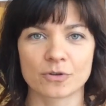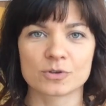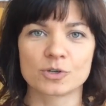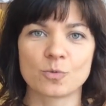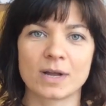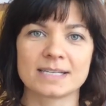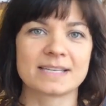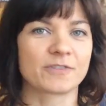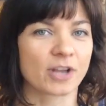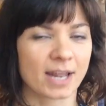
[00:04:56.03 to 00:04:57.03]
Those are ones,
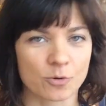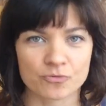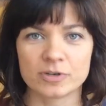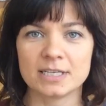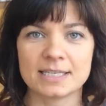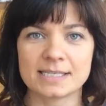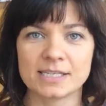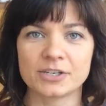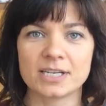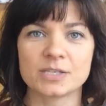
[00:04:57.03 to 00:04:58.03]
if you're getting really
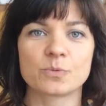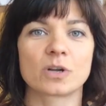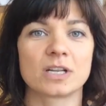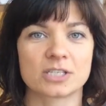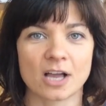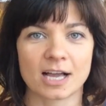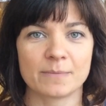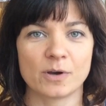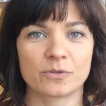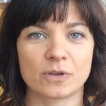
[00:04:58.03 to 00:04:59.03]
serious, we're going to talk
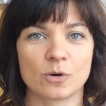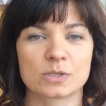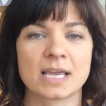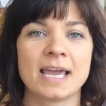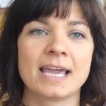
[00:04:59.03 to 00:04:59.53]
about those.